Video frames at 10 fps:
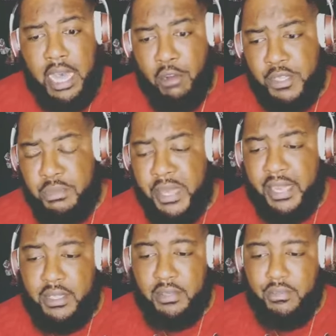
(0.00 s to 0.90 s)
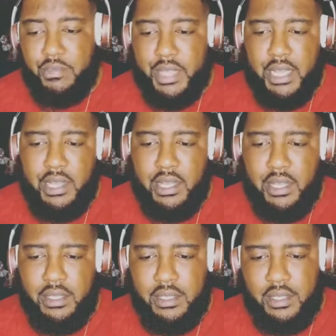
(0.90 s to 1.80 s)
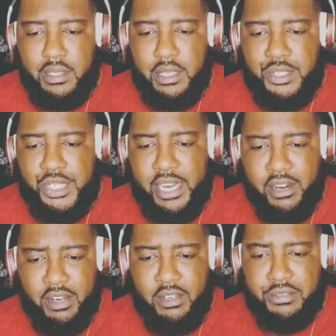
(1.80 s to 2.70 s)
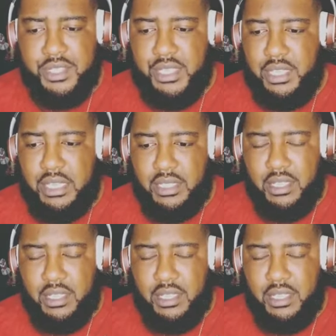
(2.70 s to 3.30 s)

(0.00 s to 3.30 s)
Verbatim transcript: I respect the sheriffs,